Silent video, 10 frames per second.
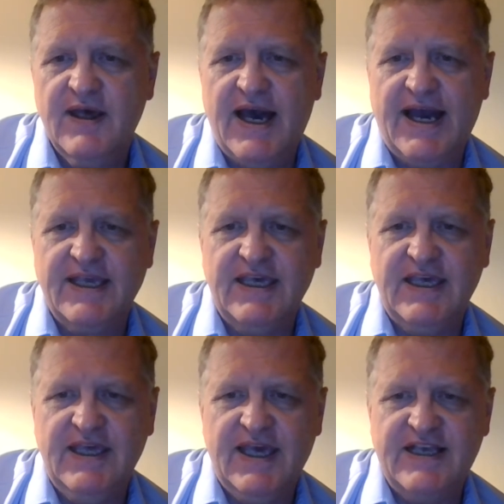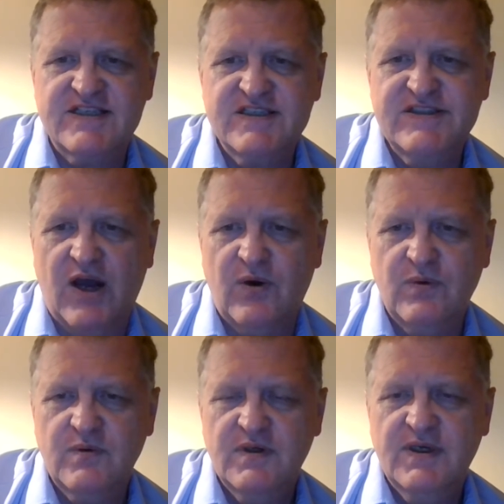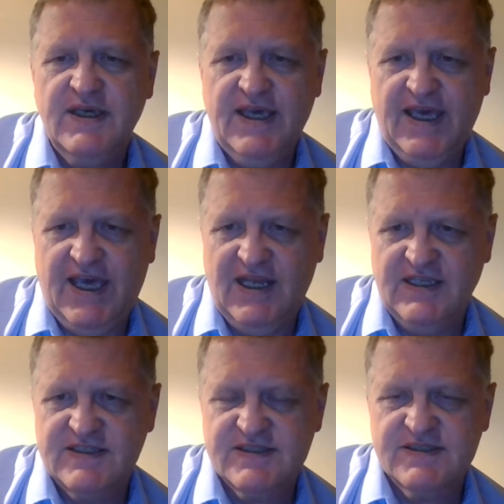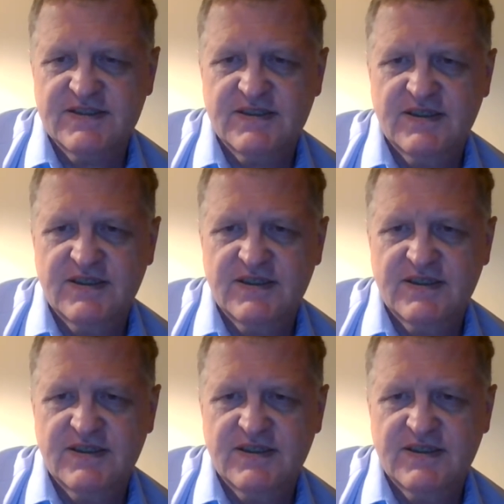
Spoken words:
aqui estão eles.